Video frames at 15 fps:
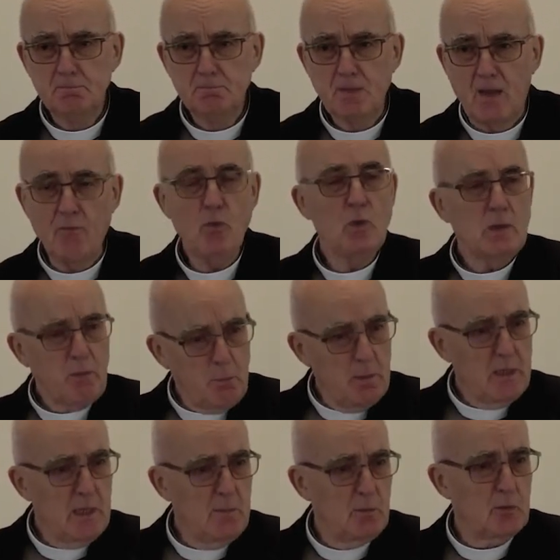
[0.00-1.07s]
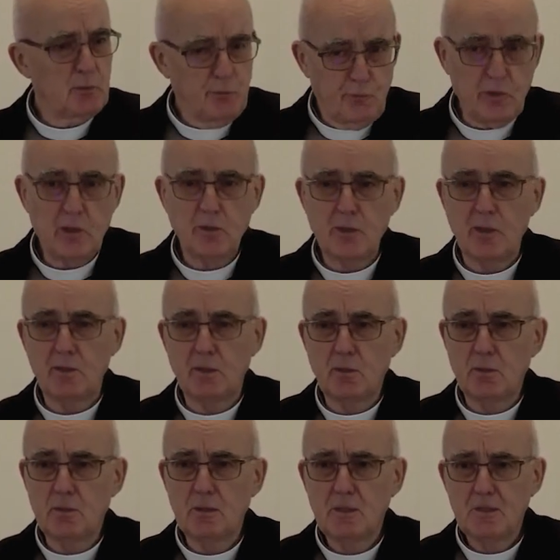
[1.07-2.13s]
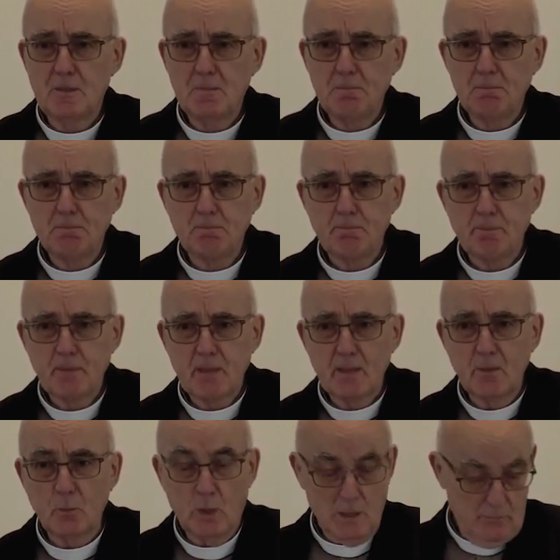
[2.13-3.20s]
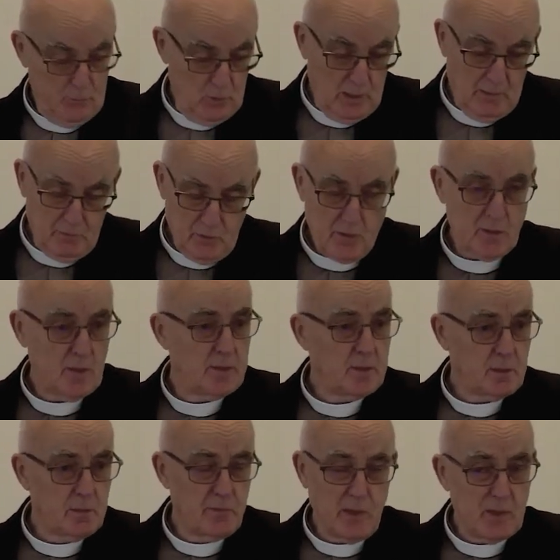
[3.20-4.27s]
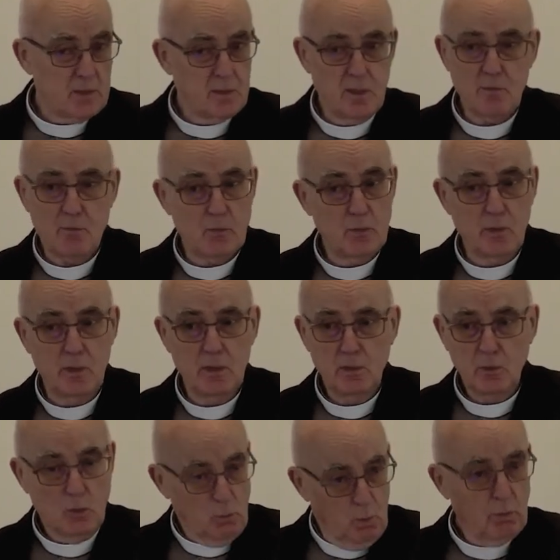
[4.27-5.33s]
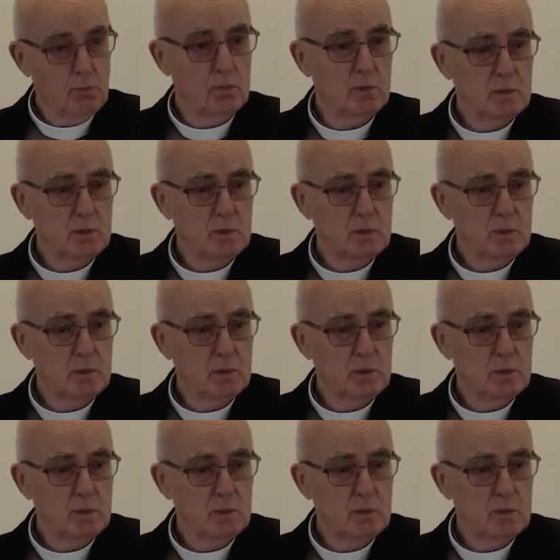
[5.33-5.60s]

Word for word: Have you ever been able to figure that out? Well, if you haven't studied it very carefully, you won't.